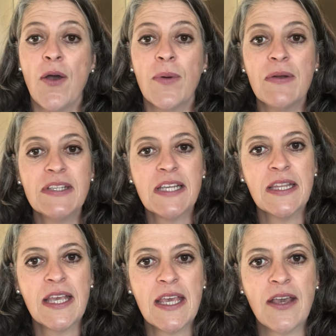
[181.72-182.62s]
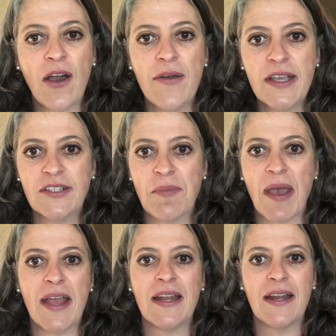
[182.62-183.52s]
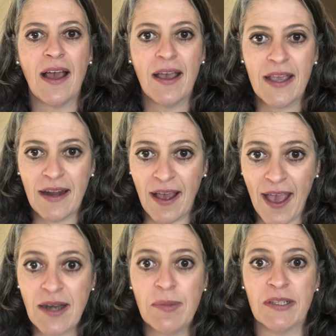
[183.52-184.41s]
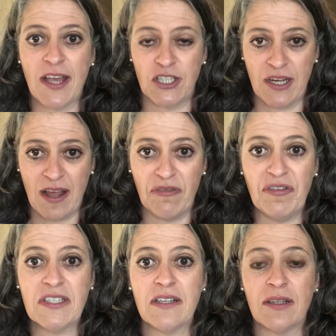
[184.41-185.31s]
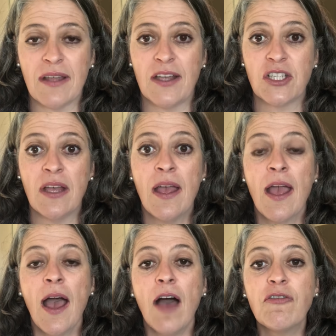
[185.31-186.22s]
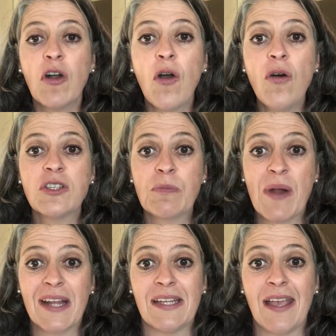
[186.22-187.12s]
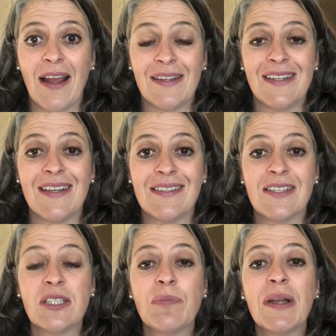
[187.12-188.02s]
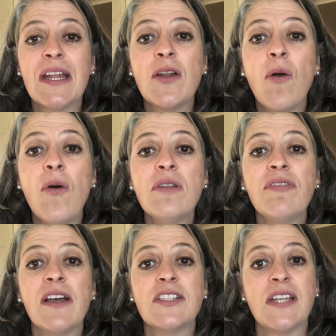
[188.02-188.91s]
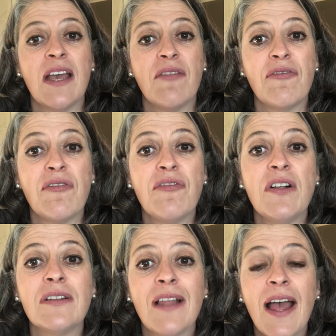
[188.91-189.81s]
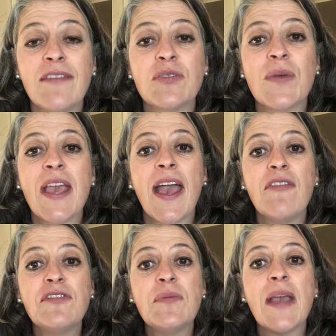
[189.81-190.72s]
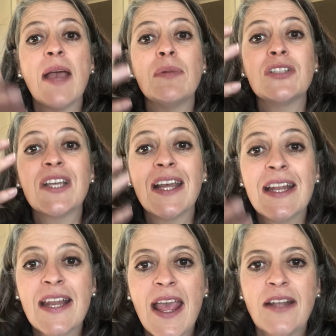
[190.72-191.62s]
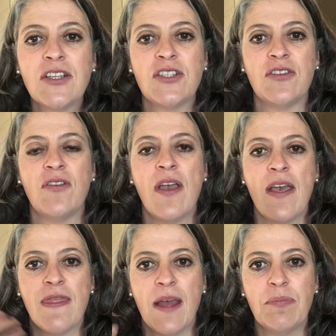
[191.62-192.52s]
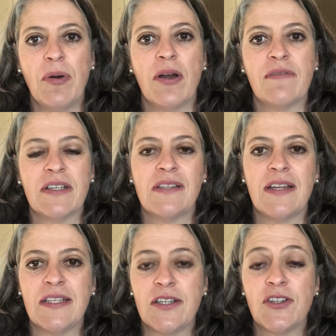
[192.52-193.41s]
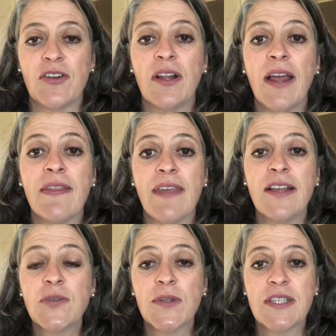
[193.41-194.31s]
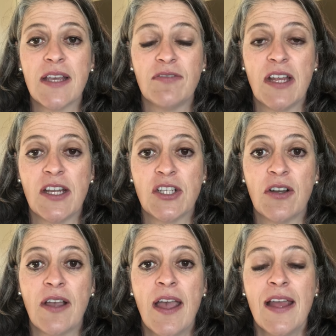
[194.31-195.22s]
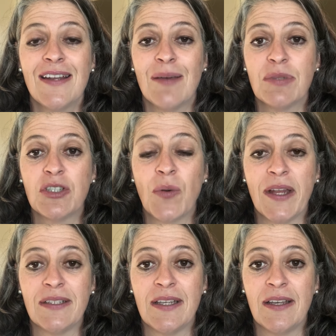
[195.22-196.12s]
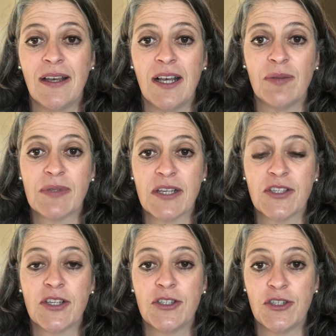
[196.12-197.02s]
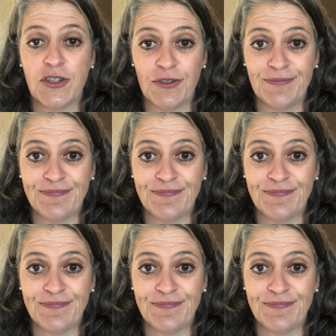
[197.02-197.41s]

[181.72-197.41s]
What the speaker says: Whereas in the egoic domain, in our animal nature, in our physical nature, of course practicality exists, but in order for us to have fulfilled lives, we have to be able to connect to that part of us that is eternal, and that's what Safety Energy Lock number 20 helps us to do.